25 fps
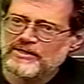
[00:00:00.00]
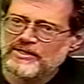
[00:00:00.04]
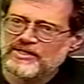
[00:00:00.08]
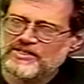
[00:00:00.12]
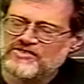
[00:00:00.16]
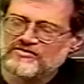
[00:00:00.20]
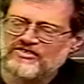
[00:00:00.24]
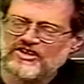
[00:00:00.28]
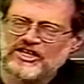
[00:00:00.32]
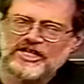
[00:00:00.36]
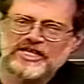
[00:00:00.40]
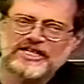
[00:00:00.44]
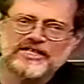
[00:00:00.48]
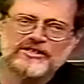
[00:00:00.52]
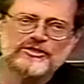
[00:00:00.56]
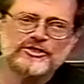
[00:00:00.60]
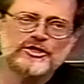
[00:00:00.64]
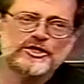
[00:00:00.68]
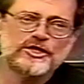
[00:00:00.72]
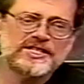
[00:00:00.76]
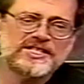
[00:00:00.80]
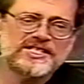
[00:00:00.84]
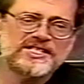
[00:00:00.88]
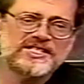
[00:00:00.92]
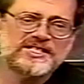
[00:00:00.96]
It's very
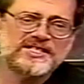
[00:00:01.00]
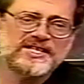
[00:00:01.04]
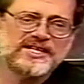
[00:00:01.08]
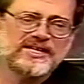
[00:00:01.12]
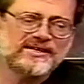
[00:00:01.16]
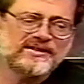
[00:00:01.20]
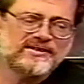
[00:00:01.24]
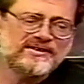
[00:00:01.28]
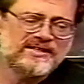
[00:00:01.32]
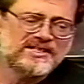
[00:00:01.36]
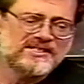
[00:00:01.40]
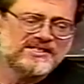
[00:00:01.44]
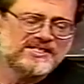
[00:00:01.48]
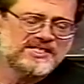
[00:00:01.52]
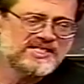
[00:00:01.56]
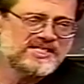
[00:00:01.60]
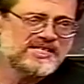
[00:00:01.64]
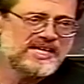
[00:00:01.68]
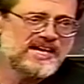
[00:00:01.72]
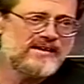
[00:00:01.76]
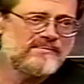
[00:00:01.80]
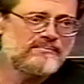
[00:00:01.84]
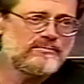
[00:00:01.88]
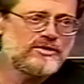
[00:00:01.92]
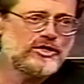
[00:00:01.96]
interesting that
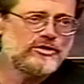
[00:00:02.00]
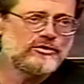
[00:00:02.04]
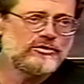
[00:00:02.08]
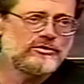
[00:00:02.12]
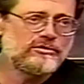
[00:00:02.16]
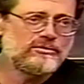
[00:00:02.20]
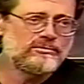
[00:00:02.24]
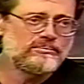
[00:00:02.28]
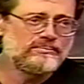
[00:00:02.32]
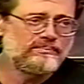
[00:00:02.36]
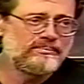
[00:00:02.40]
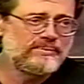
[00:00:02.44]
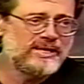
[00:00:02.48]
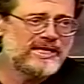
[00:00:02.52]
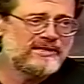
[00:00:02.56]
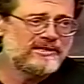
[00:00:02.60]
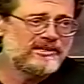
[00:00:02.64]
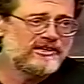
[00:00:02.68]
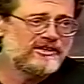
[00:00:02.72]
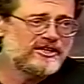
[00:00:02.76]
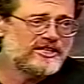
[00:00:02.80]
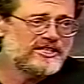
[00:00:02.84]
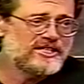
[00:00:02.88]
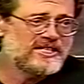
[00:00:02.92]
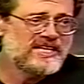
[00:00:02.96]
Samuel
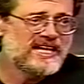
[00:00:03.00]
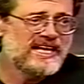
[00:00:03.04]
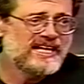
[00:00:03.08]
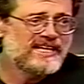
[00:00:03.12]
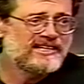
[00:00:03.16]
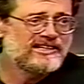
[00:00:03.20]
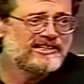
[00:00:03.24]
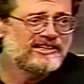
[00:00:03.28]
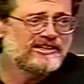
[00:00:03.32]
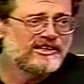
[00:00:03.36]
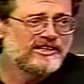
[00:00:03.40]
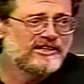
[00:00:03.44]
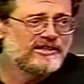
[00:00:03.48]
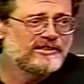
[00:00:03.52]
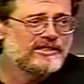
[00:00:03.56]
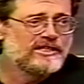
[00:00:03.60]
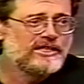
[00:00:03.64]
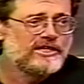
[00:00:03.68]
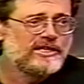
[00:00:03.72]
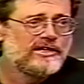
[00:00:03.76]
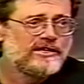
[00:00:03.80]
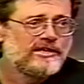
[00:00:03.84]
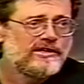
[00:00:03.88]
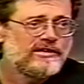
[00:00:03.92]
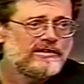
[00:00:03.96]
Butler Taylor
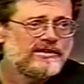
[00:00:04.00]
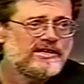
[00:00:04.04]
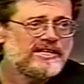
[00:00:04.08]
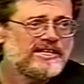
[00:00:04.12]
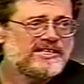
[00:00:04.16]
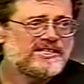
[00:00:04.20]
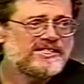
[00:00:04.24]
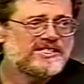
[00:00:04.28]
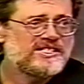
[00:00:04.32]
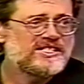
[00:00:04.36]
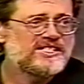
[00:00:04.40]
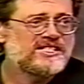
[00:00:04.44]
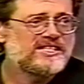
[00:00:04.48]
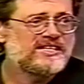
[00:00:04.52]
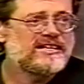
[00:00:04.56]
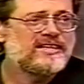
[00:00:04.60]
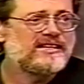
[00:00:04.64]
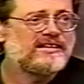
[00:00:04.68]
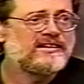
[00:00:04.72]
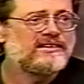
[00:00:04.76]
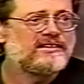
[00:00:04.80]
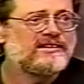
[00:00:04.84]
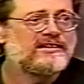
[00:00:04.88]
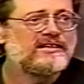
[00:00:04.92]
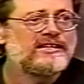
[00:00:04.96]
is
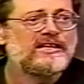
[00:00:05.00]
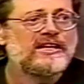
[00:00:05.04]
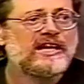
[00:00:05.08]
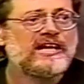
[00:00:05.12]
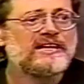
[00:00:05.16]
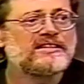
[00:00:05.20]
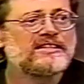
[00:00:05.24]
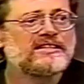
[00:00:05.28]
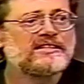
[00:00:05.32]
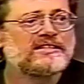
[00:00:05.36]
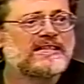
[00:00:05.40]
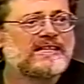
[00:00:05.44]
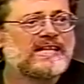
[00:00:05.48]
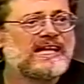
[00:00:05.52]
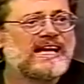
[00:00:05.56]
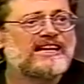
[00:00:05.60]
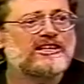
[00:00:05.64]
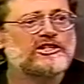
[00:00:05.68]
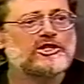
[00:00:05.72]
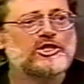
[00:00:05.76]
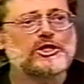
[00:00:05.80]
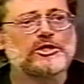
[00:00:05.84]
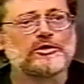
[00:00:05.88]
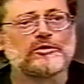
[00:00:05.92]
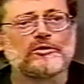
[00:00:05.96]
an
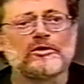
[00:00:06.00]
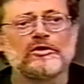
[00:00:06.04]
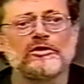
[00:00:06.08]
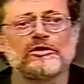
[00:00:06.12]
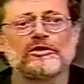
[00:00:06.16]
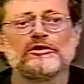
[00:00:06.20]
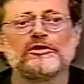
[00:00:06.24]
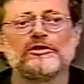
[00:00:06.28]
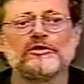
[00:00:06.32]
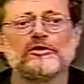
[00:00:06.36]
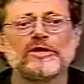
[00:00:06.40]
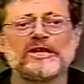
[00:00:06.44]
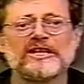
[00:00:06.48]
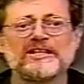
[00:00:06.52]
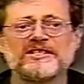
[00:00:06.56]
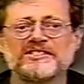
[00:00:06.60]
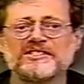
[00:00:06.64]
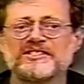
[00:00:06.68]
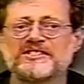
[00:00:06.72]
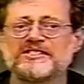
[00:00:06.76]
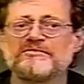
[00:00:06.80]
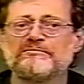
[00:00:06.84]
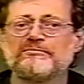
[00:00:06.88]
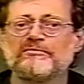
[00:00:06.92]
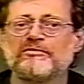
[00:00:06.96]
intellectual who
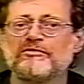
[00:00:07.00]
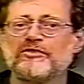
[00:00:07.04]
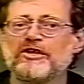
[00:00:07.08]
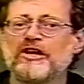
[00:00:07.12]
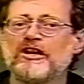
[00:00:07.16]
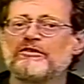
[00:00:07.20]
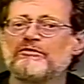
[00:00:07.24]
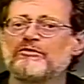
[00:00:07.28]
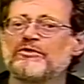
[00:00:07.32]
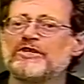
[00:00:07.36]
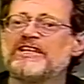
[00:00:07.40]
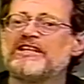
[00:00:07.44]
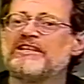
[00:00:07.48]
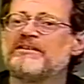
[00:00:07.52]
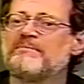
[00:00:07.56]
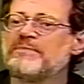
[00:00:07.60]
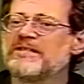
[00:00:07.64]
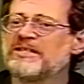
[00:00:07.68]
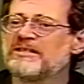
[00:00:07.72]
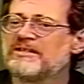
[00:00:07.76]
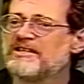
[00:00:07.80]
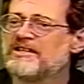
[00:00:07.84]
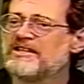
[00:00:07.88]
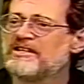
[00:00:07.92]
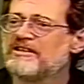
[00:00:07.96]
has not really
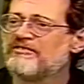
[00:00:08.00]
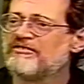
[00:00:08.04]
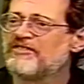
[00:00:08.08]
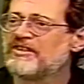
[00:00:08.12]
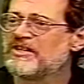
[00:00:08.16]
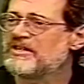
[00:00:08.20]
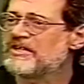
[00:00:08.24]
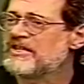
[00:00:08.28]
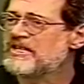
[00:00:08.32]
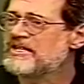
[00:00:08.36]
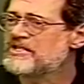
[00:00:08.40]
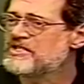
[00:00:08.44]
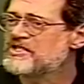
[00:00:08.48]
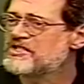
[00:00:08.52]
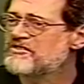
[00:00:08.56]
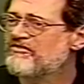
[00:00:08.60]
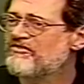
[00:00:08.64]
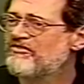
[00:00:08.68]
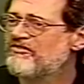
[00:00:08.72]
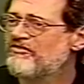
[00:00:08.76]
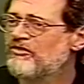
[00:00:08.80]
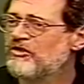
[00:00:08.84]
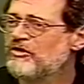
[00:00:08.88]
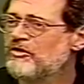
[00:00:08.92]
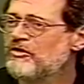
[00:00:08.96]
been given his
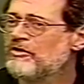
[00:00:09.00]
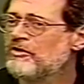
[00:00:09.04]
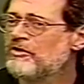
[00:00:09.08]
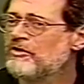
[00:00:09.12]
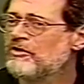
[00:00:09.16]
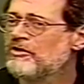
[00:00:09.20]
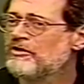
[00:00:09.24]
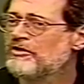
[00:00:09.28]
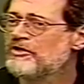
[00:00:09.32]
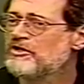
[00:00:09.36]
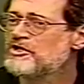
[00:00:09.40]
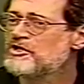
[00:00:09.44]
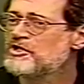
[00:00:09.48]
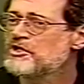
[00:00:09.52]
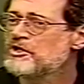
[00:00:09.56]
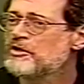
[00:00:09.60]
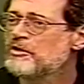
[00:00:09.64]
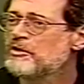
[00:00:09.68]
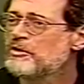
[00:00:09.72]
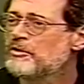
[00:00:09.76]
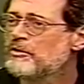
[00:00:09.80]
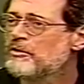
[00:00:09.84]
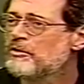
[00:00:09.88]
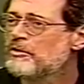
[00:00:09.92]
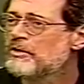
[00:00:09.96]
full
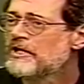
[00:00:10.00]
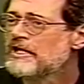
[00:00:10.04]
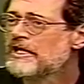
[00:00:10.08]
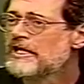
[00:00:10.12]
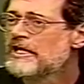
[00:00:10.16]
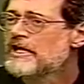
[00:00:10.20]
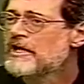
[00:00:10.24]
due,